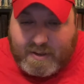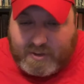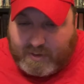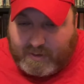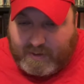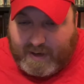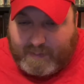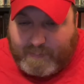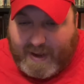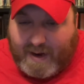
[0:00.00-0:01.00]
sugar,
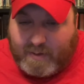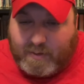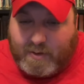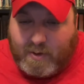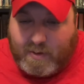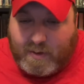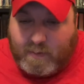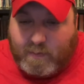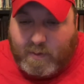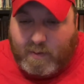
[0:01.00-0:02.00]
and powdered cocoa
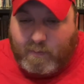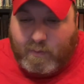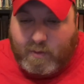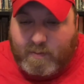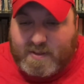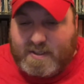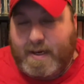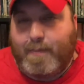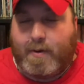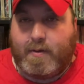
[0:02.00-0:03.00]
for a warm
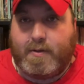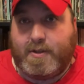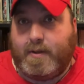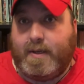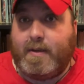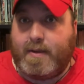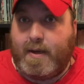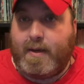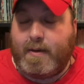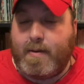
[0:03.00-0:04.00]
escape on a chilly
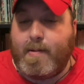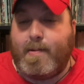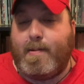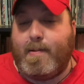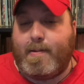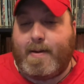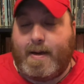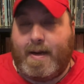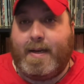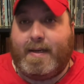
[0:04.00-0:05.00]
day.
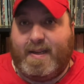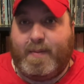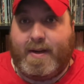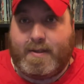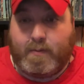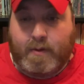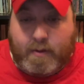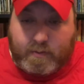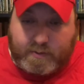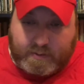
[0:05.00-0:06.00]
I need to get my hands on one of
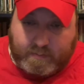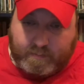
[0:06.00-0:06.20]
those.